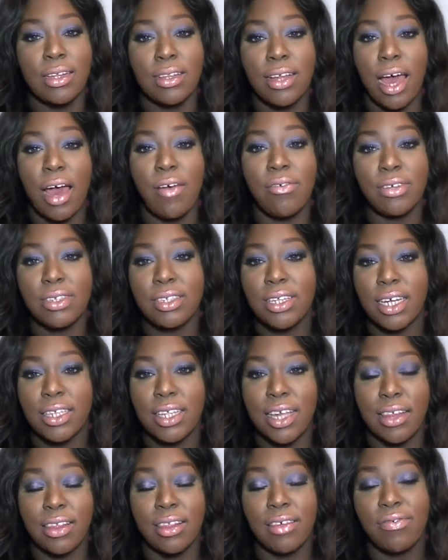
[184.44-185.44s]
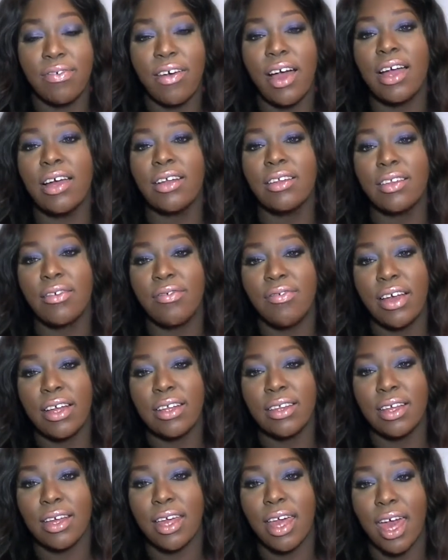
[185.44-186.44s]
The other side can
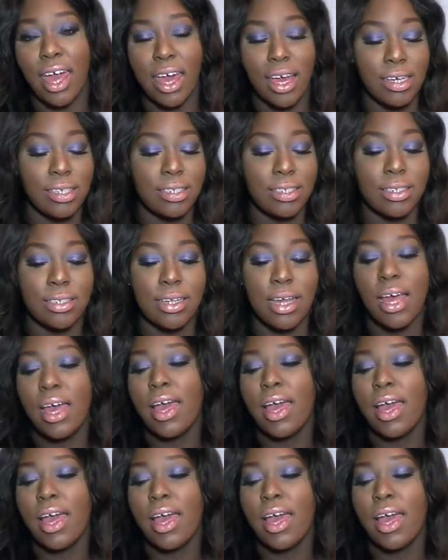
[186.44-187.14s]
defend the case,